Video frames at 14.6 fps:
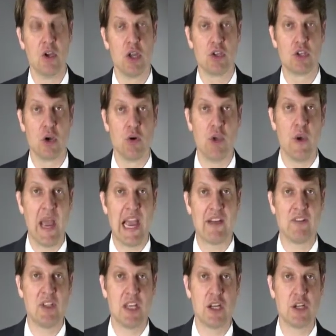So you have
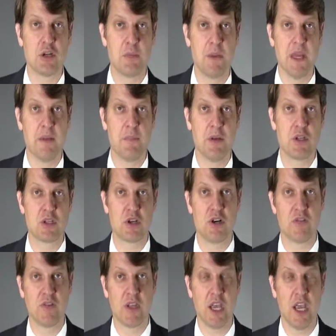to get your PMP
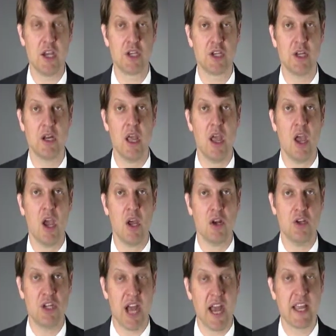certification
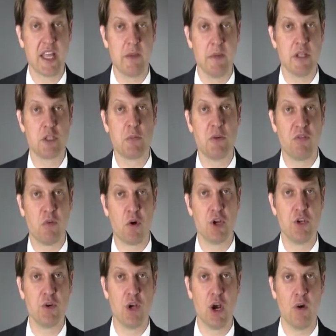documents before
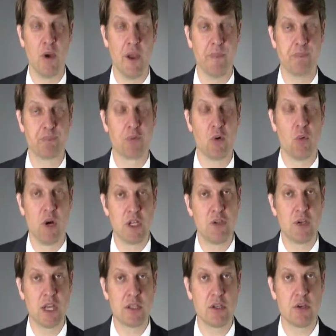you go in. Once you
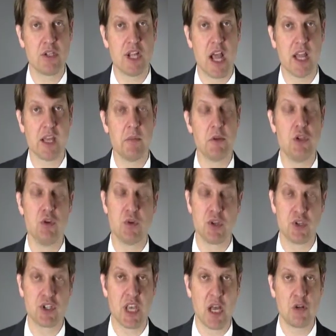get those documents, you can
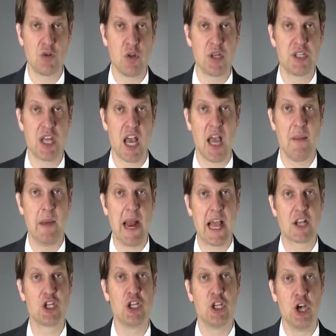schedule a time and
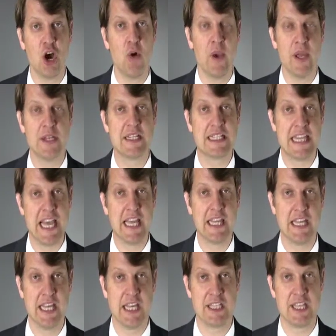actually go in to take
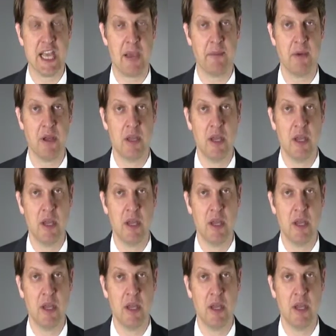the exam.